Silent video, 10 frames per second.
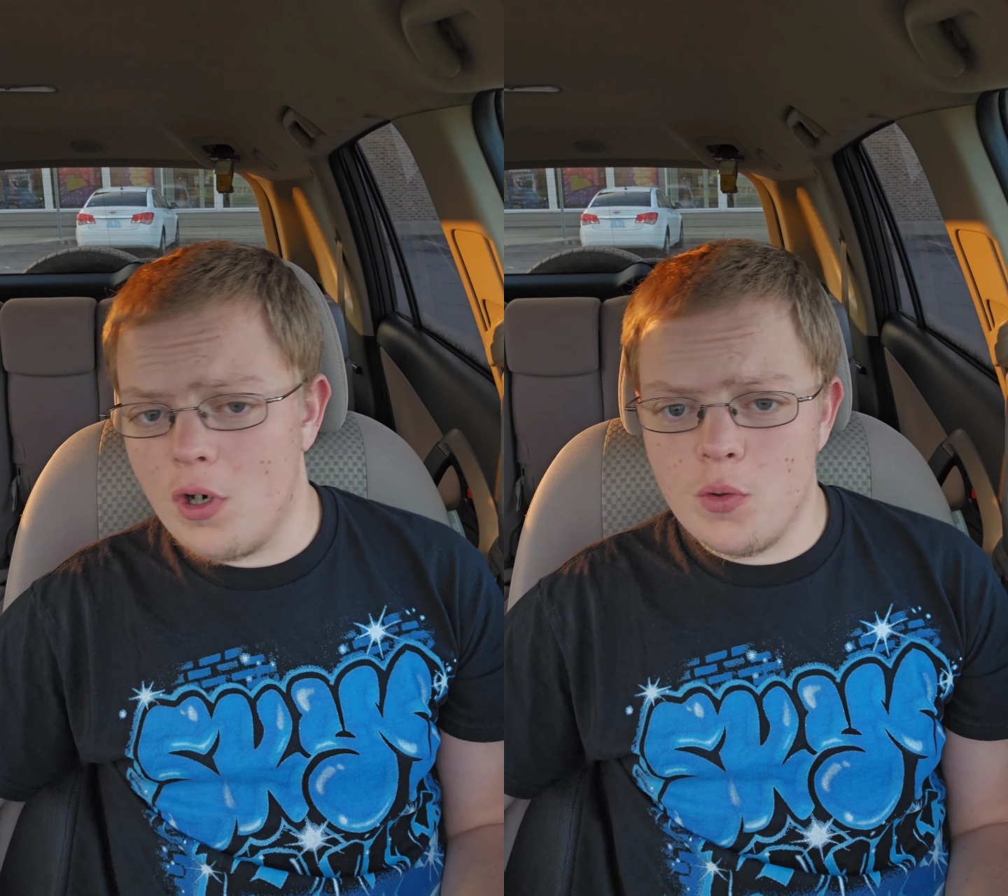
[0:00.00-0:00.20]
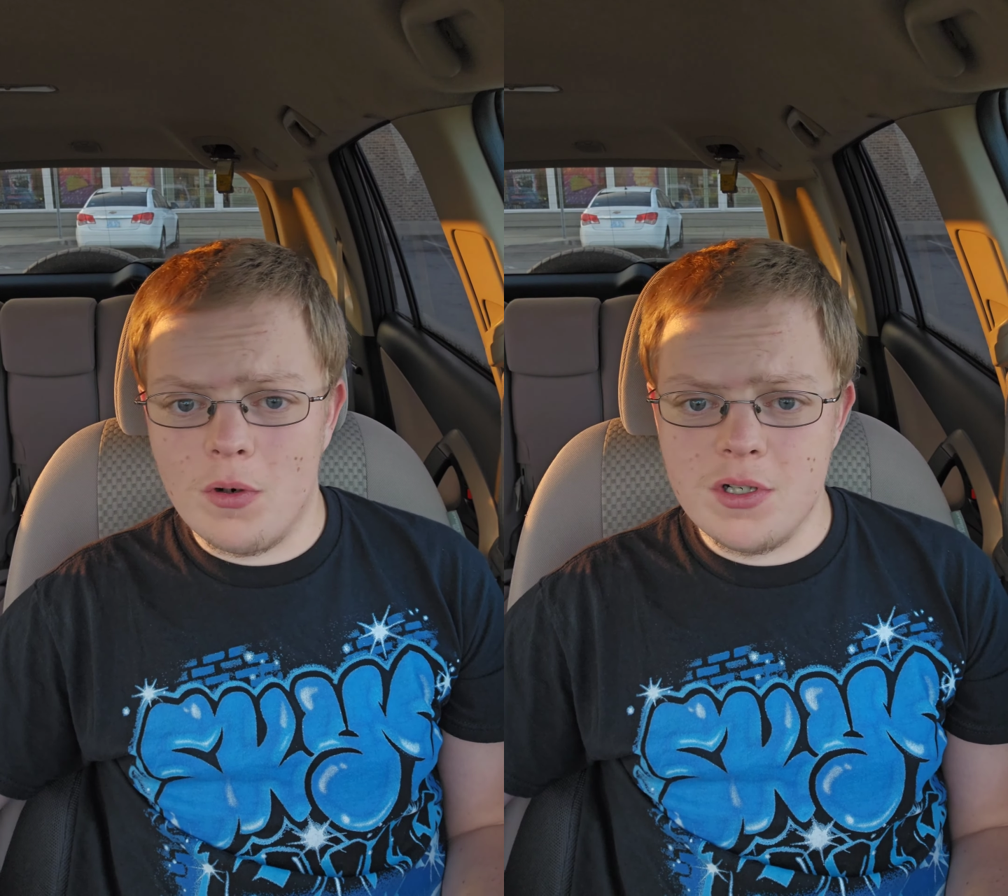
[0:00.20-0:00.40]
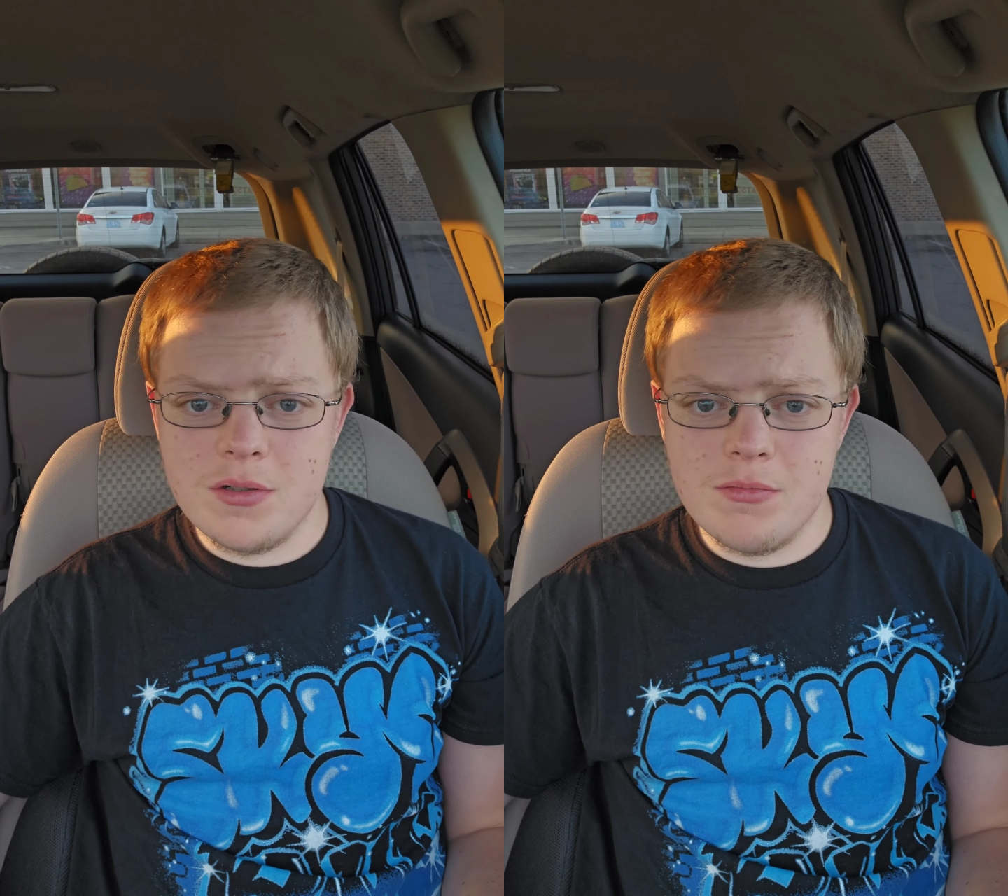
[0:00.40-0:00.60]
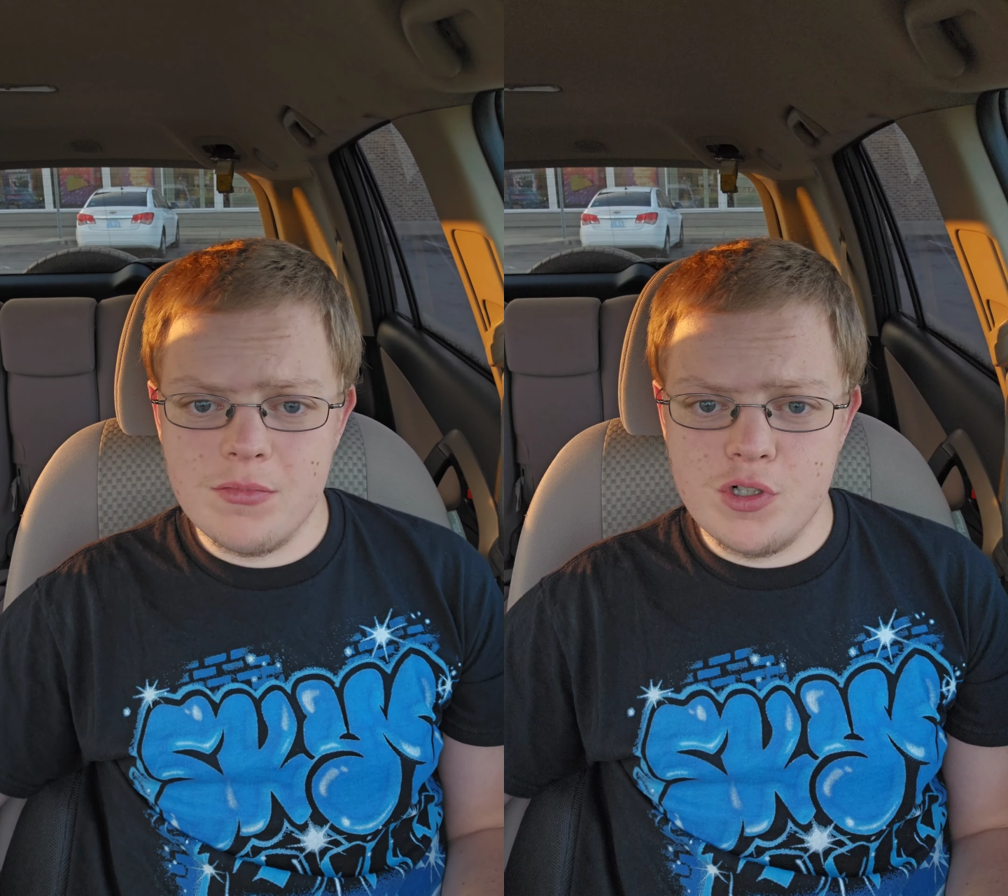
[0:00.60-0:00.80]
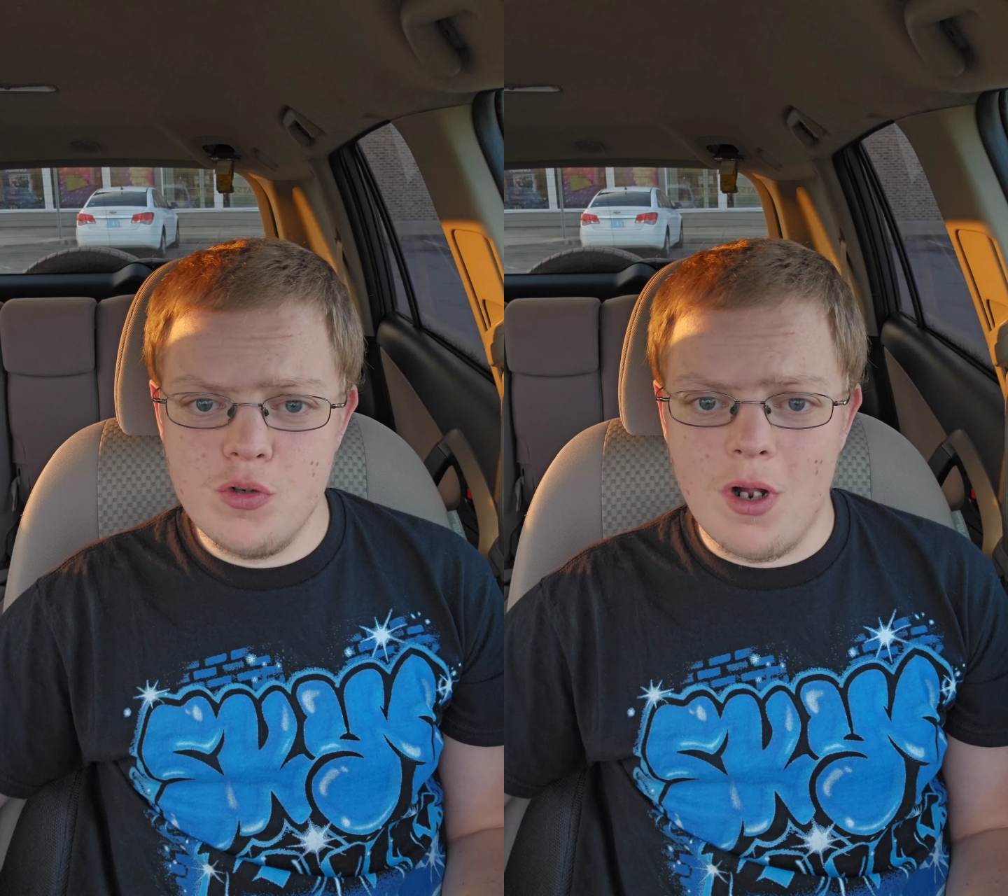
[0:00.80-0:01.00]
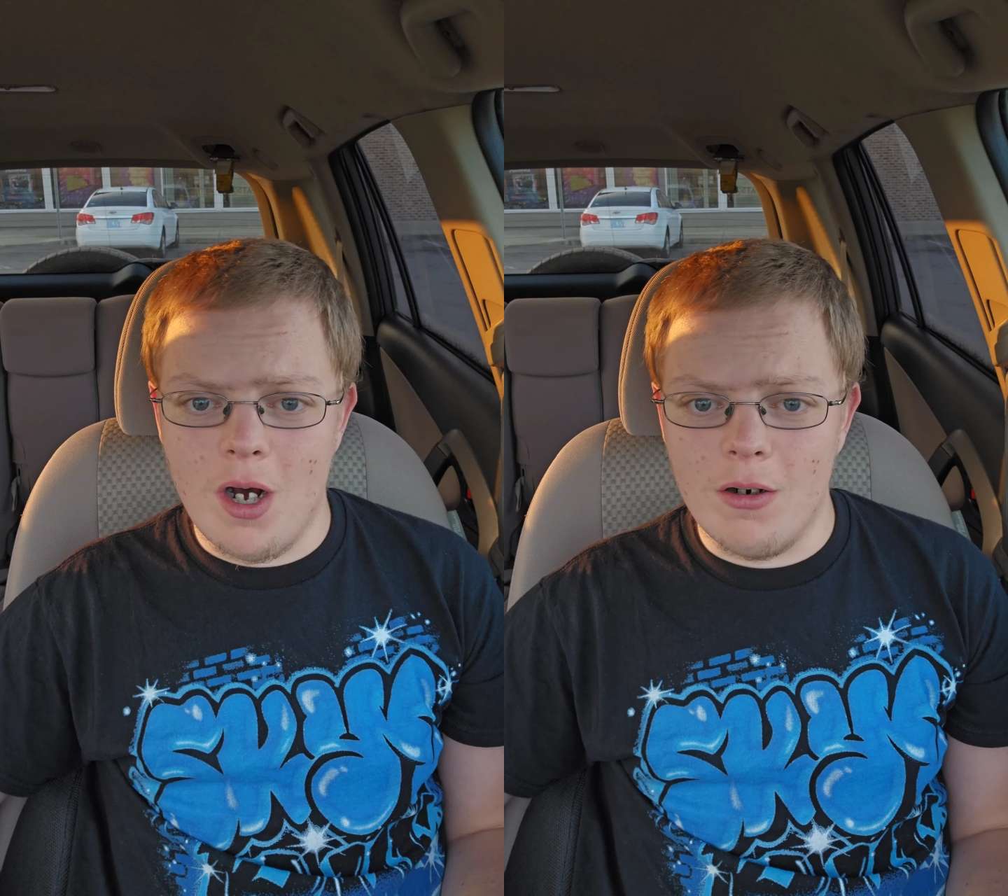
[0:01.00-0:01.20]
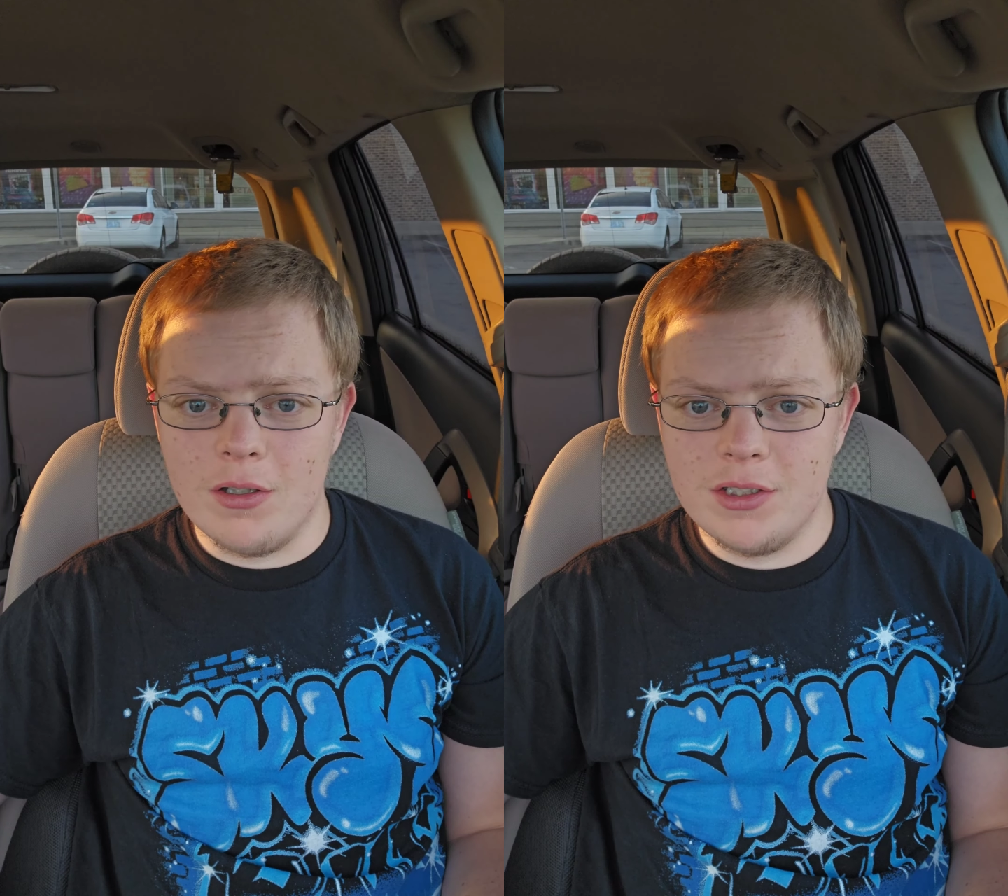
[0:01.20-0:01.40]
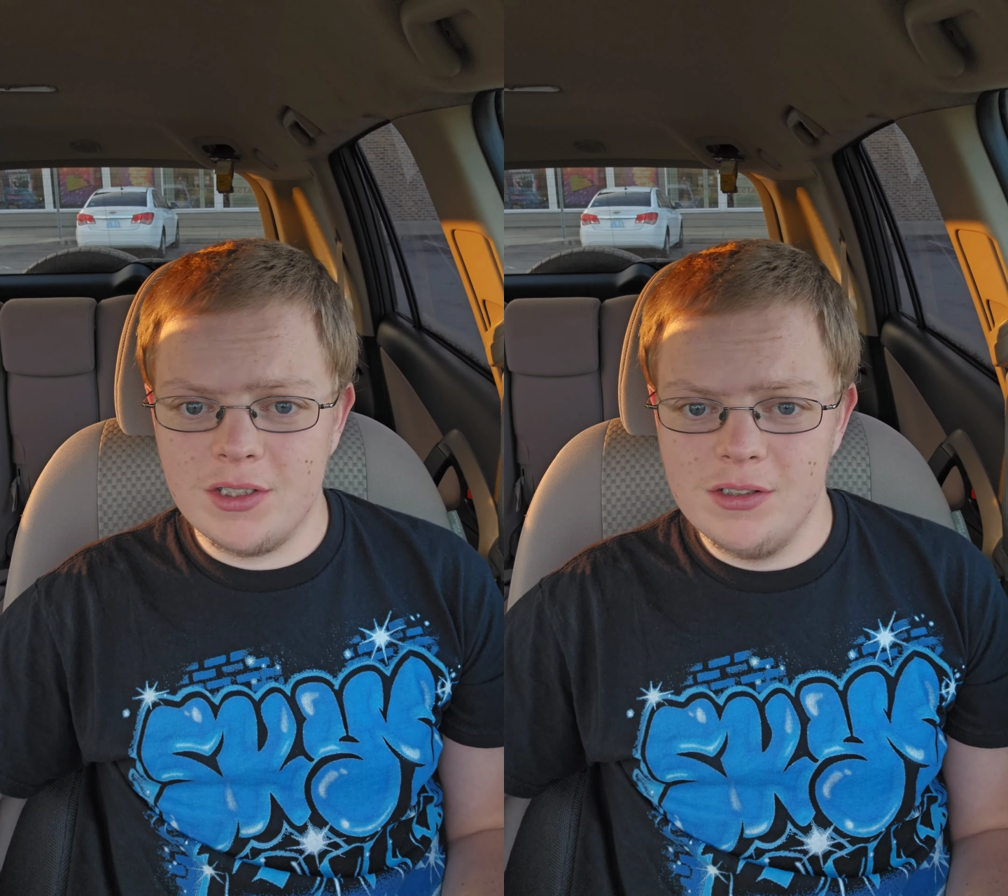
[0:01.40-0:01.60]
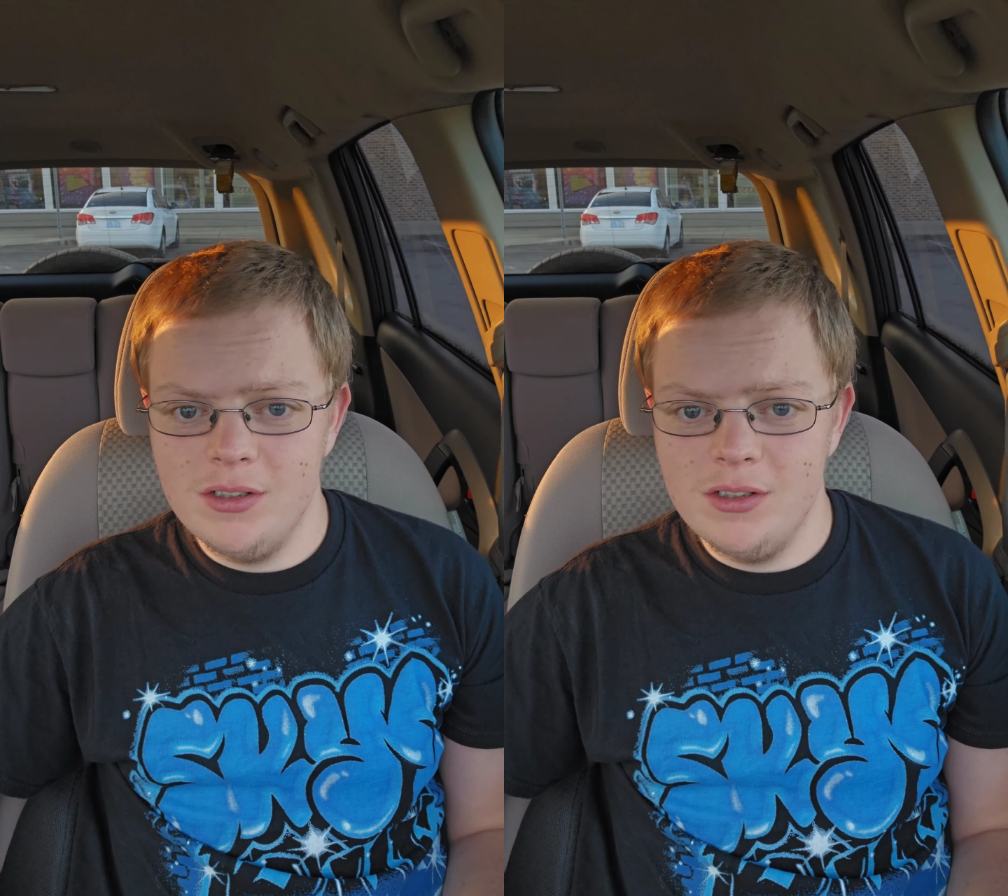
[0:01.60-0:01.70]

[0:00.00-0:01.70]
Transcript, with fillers: towards $2.